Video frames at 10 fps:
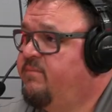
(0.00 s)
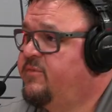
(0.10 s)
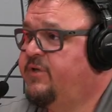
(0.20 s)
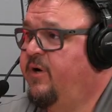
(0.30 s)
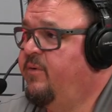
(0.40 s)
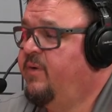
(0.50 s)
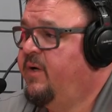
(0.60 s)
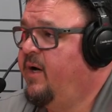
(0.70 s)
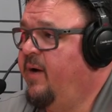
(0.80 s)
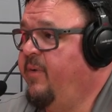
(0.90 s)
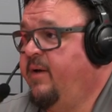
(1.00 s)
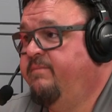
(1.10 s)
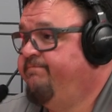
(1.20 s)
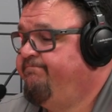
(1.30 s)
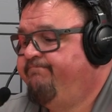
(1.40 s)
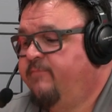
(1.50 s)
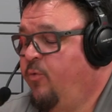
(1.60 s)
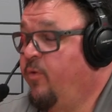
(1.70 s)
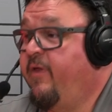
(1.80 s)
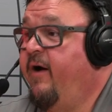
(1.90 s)
So, yep. I mean,
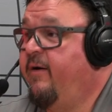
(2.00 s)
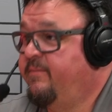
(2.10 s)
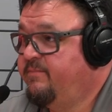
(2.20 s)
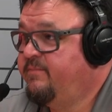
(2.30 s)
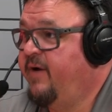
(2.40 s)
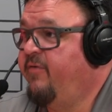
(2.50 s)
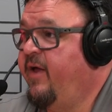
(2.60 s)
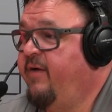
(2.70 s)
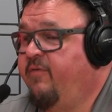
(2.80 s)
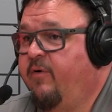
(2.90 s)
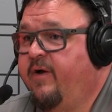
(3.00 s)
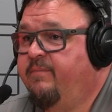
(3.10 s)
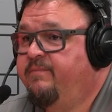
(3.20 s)
we're there every awesome. Day for you.